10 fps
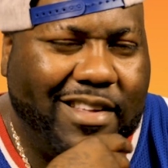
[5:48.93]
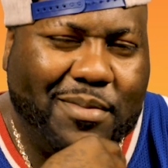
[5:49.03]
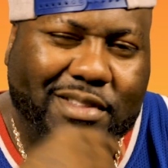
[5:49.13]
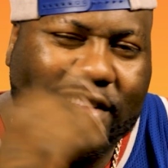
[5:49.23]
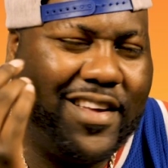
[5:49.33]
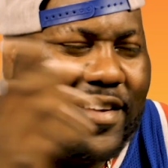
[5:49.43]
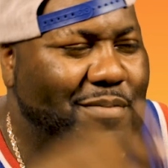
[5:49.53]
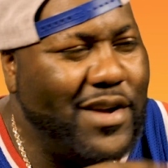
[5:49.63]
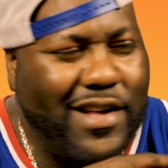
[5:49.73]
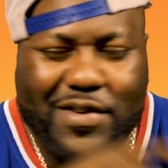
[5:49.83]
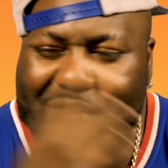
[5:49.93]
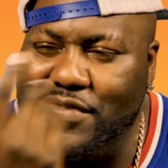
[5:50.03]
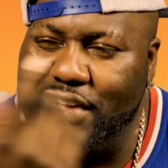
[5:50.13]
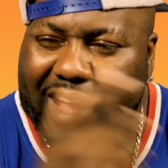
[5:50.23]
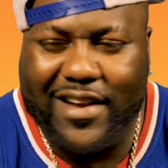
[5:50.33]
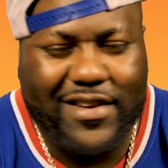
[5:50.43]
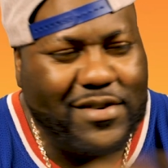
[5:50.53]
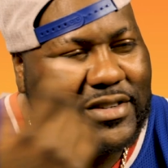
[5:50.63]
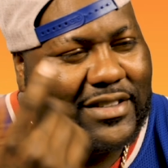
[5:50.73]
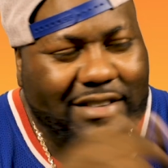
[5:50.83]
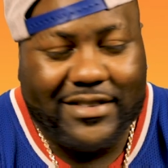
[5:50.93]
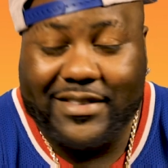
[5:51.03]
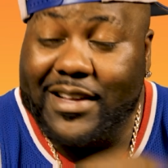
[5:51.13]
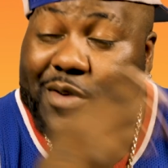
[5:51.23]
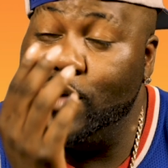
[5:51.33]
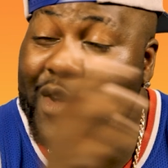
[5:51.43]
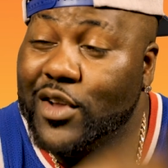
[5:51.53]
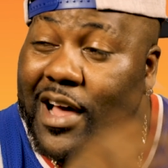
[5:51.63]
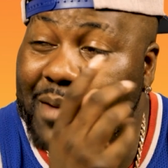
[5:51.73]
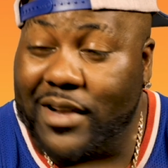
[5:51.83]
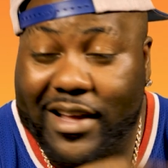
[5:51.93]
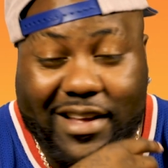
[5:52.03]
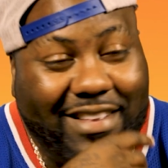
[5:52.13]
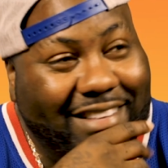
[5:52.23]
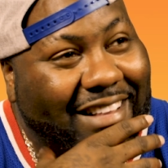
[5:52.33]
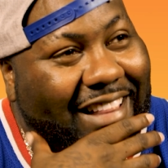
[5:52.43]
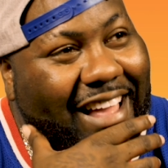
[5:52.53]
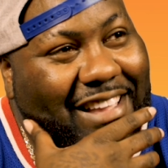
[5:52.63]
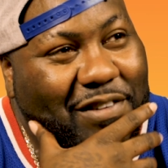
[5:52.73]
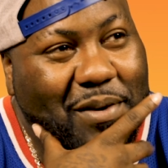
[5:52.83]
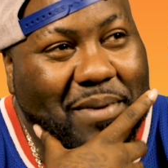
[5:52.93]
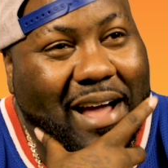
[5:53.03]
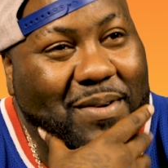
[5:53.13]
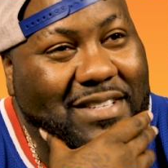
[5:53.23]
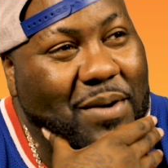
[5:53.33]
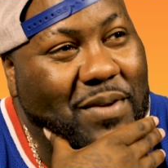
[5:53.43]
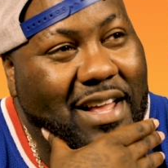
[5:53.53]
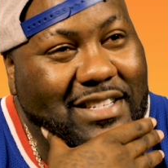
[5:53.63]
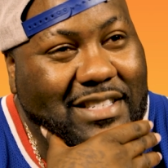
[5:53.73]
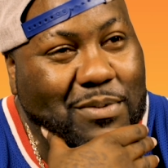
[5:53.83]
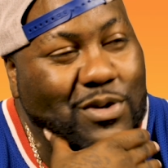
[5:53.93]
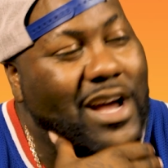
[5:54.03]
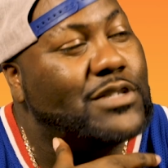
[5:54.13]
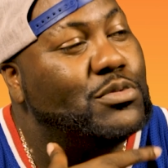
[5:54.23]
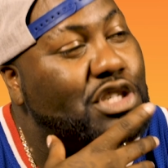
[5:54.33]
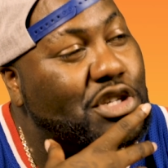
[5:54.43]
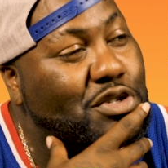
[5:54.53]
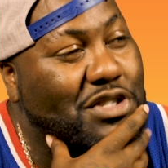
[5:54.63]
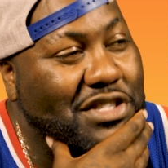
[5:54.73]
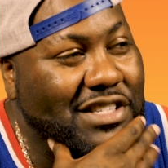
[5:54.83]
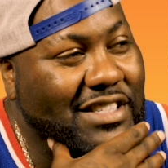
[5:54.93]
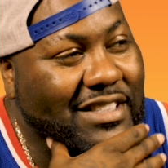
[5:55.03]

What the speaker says: They'd be like, mom, I don't even got no, nigga, roll up, nigga. Like, you feel me? That was their relationship. You got some juice?